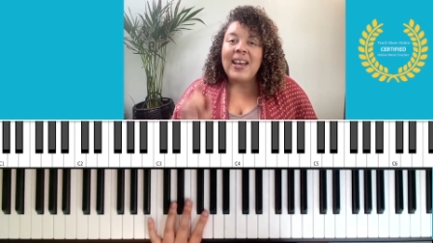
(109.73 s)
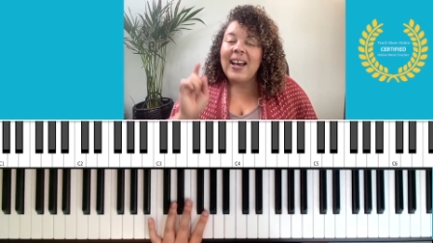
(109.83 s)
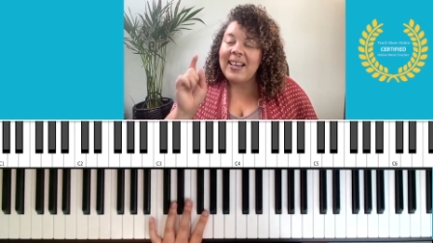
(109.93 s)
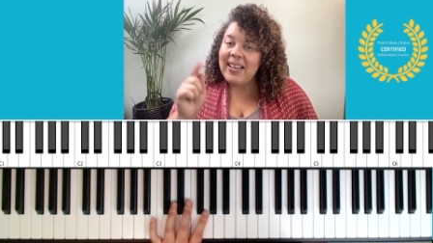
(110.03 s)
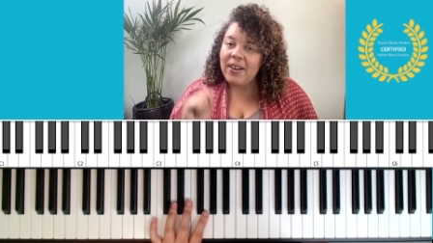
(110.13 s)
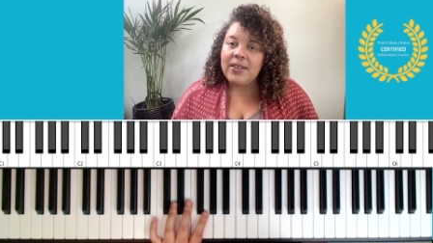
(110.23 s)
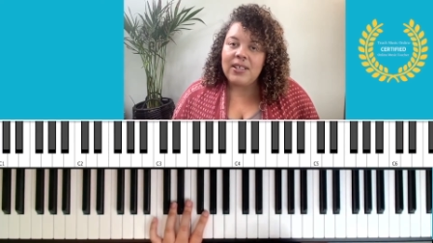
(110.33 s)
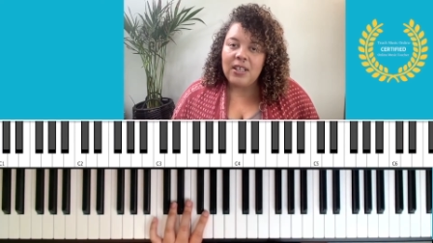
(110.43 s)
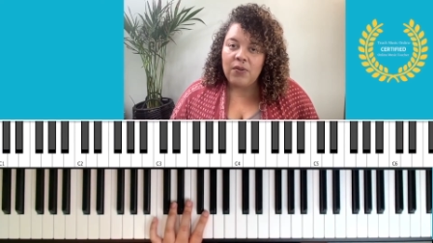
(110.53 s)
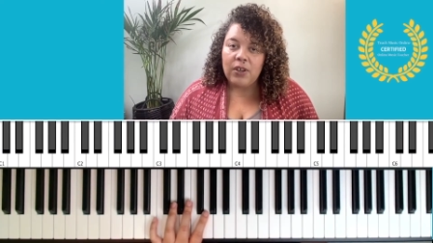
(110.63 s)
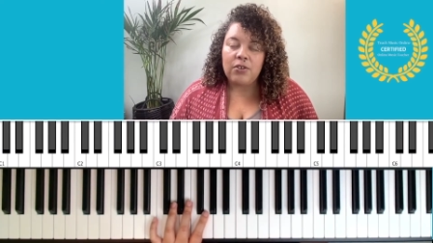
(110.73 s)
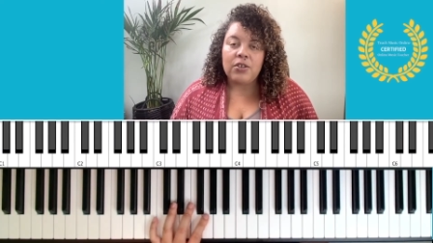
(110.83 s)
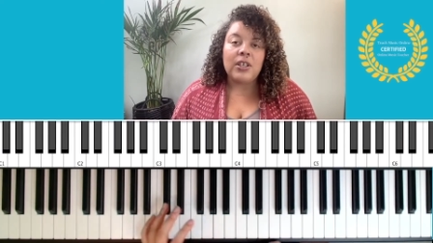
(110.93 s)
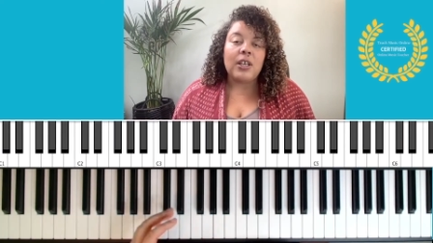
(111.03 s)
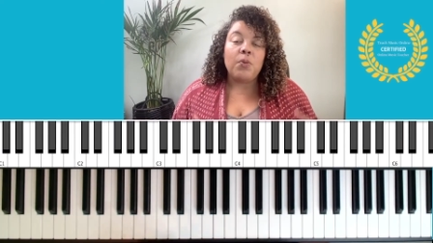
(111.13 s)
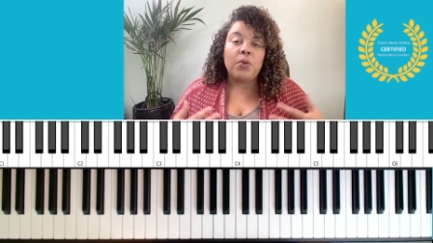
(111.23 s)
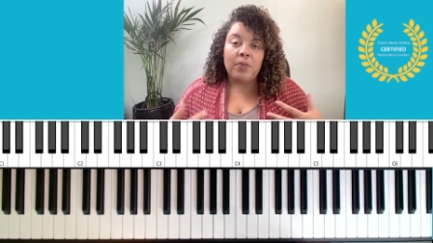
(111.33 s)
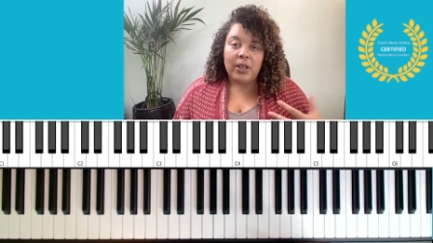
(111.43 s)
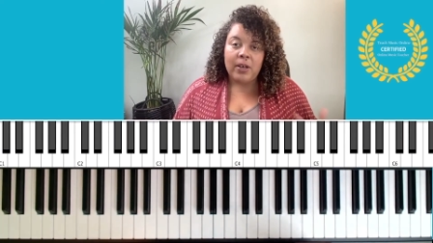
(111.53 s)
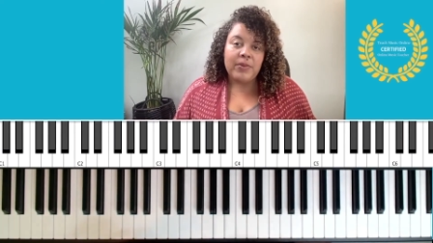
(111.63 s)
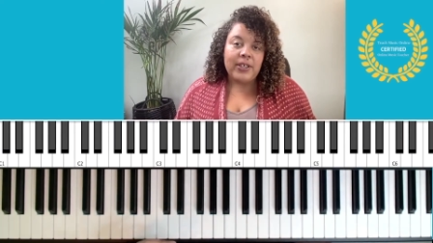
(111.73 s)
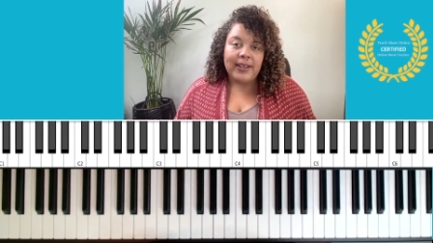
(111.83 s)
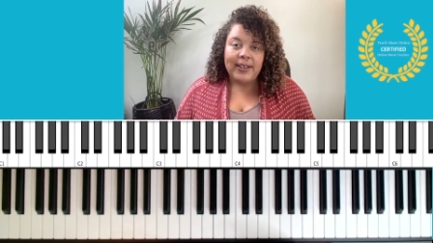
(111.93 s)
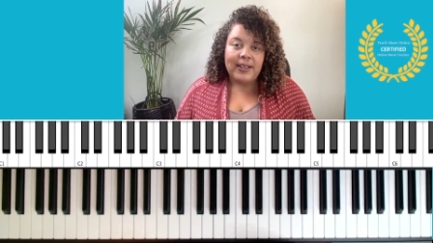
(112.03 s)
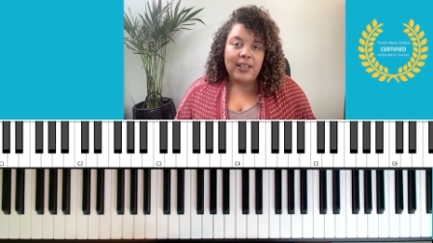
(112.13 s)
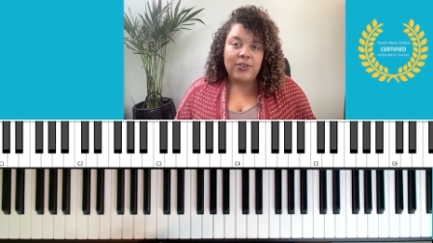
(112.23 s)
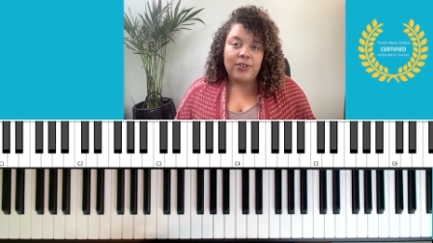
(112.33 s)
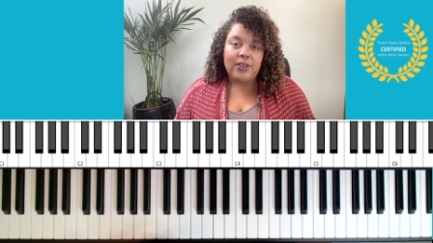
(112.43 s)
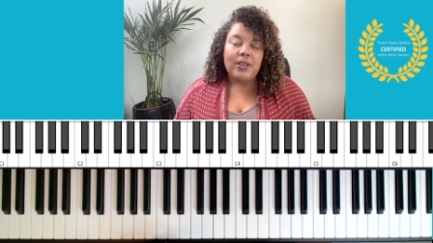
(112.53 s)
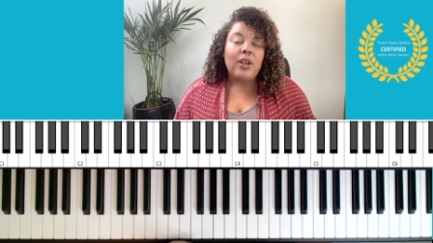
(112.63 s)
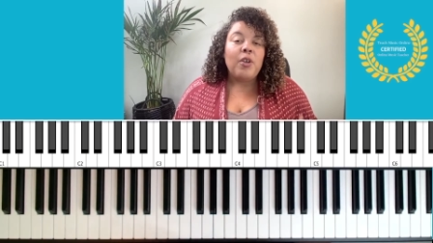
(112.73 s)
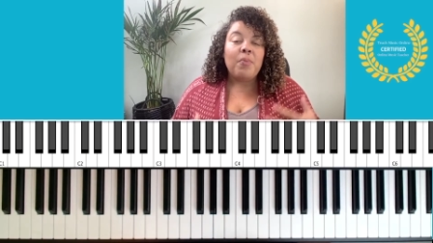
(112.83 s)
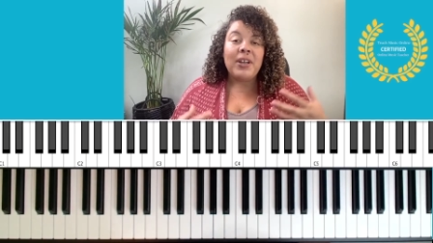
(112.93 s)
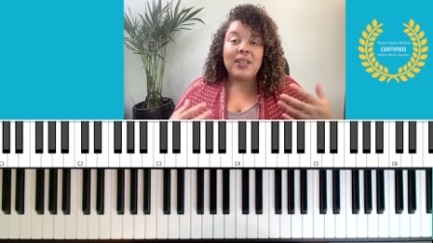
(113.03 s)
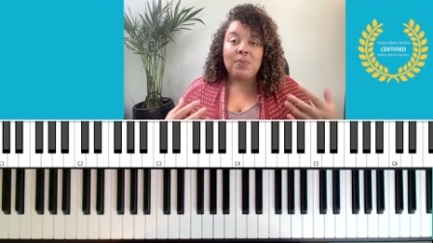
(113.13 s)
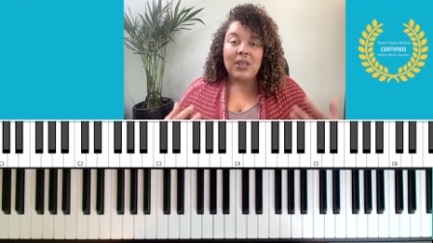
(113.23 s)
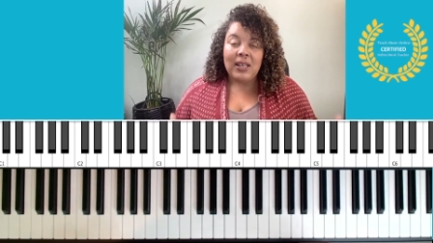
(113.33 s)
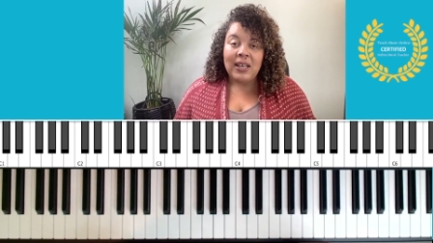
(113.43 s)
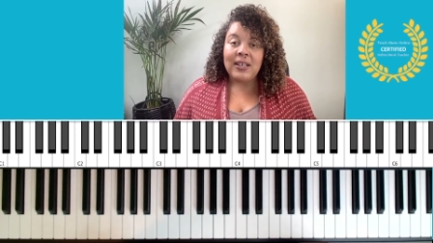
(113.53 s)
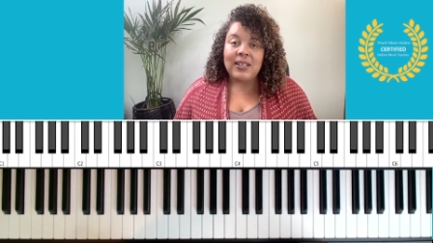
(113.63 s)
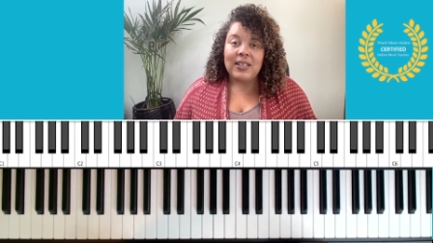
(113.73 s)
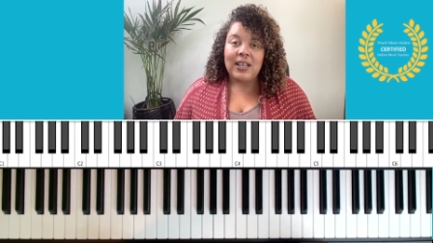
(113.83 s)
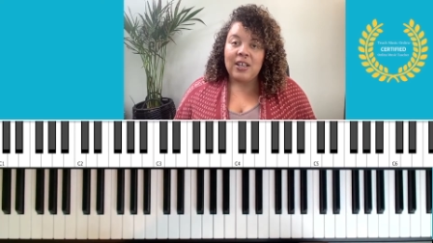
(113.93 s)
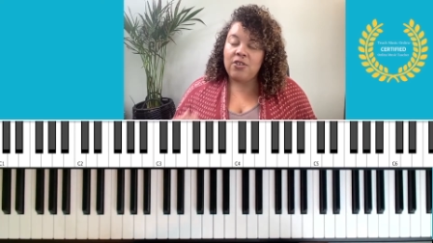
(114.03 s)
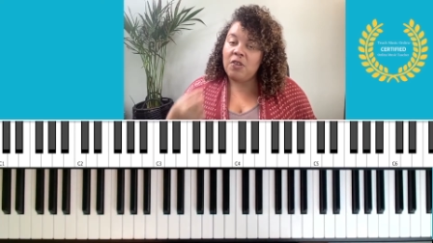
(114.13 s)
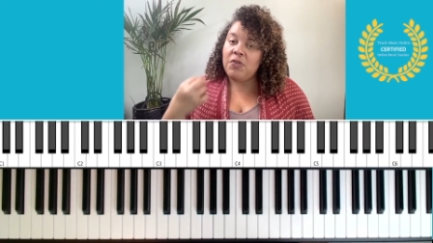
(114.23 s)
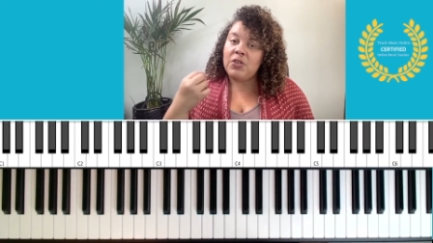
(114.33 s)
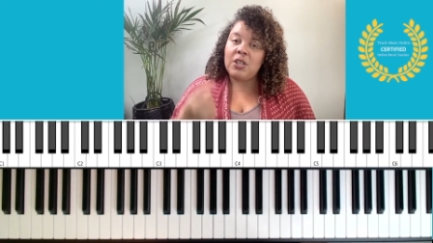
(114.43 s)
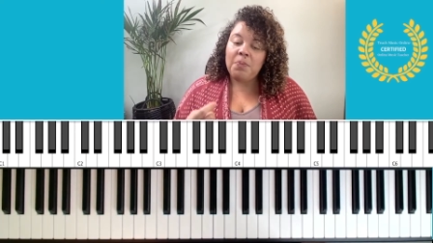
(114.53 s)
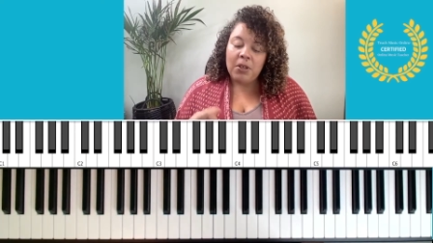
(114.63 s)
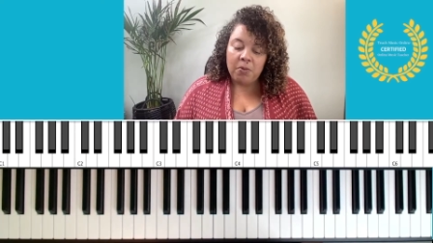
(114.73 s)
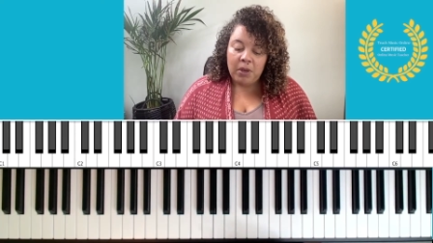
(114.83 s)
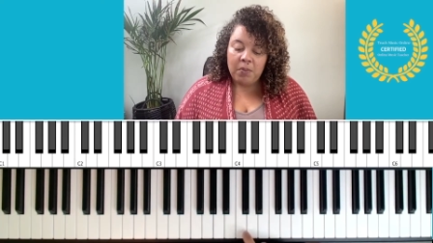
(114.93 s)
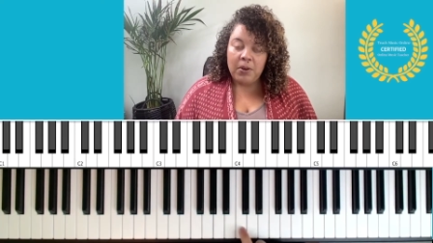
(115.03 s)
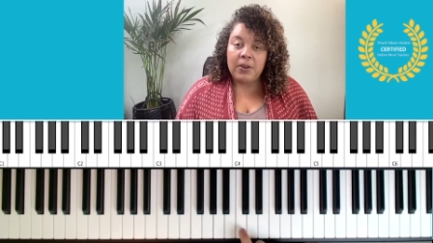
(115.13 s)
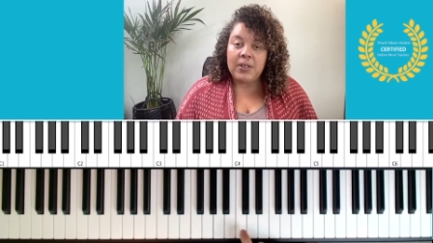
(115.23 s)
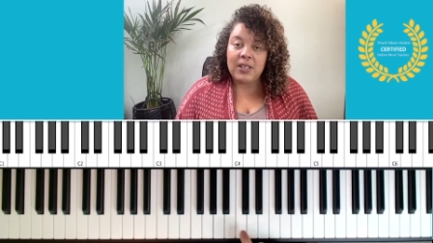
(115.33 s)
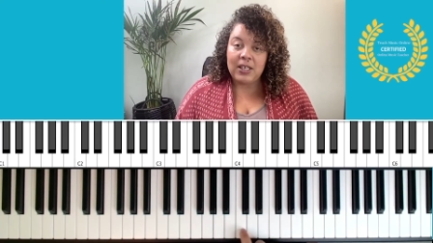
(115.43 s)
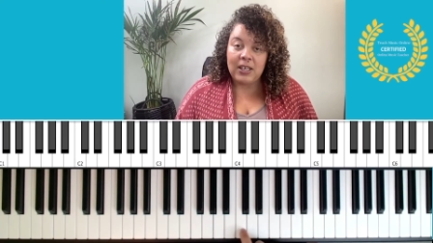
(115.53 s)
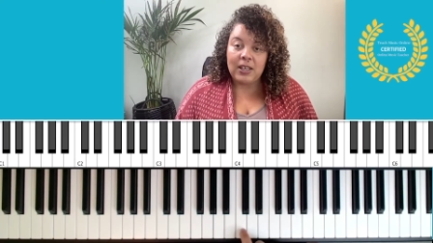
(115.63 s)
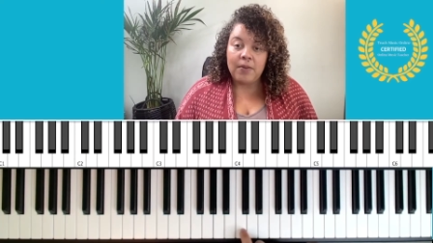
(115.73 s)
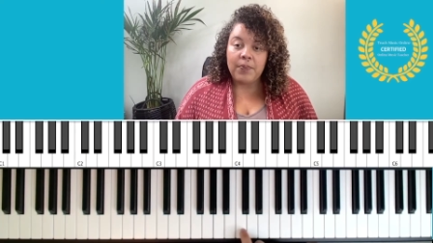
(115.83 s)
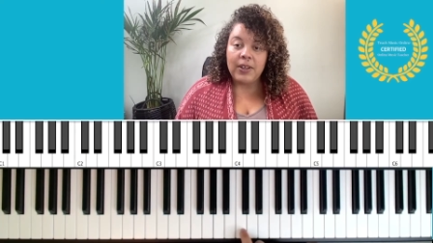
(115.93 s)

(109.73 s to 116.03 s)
I guarantee eventually it will become second nature. But at the beginning stage, if you simply remember C